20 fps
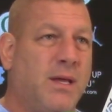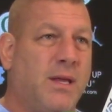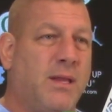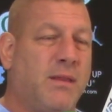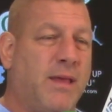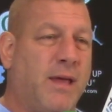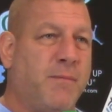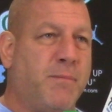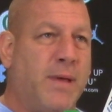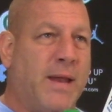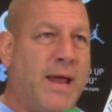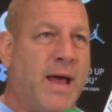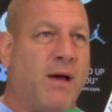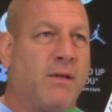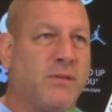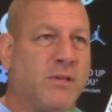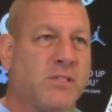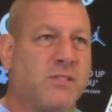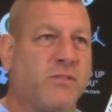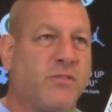They've been
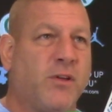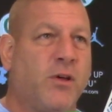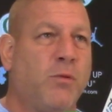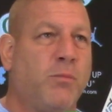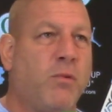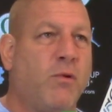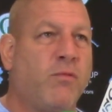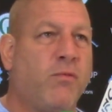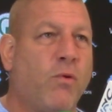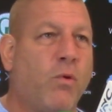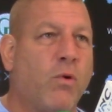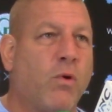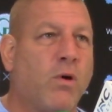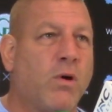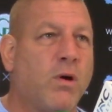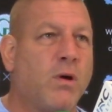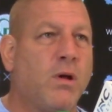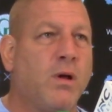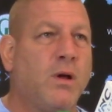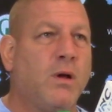out in this field
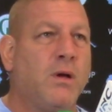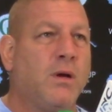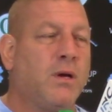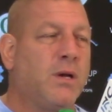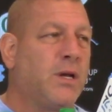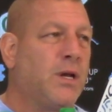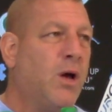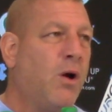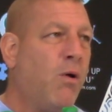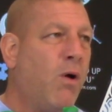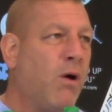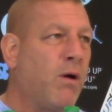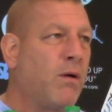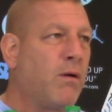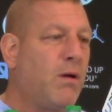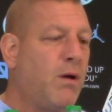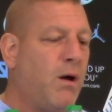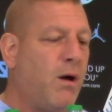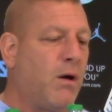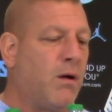before. You know,
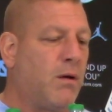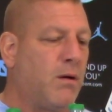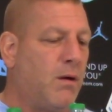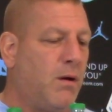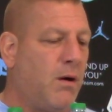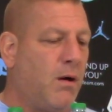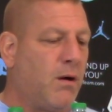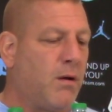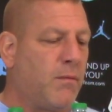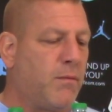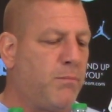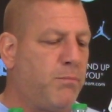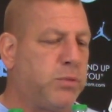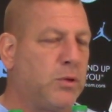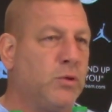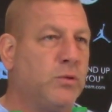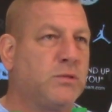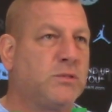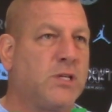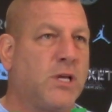our
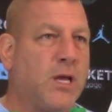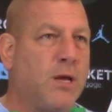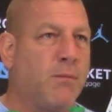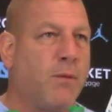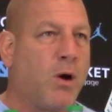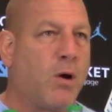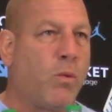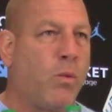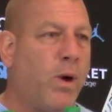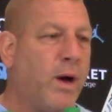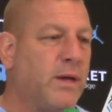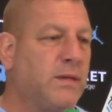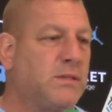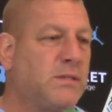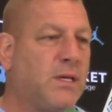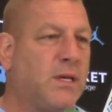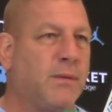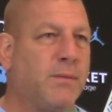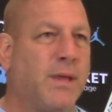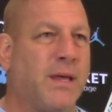blue team, our white
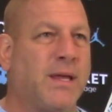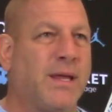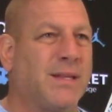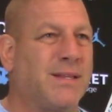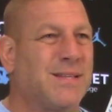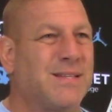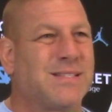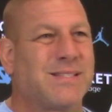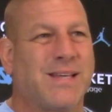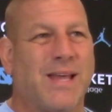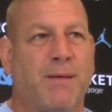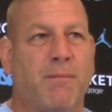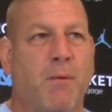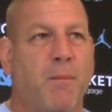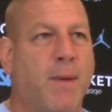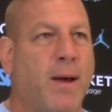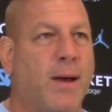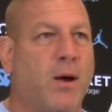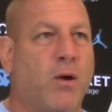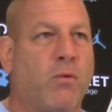team, they get the same
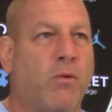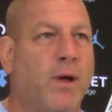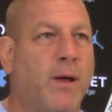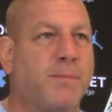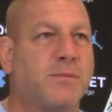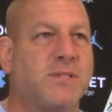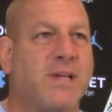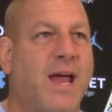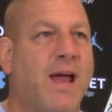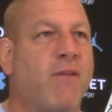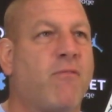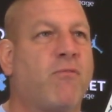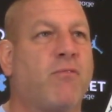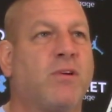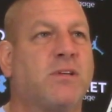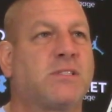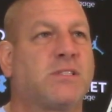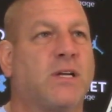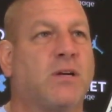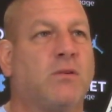amount of reps
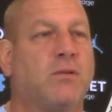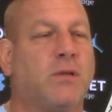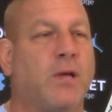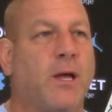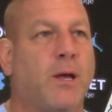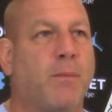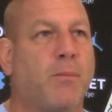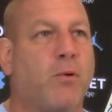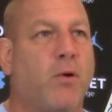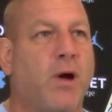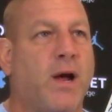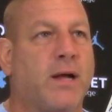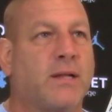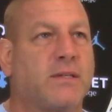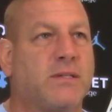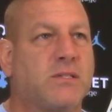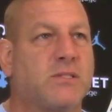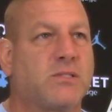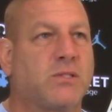every single day in practice.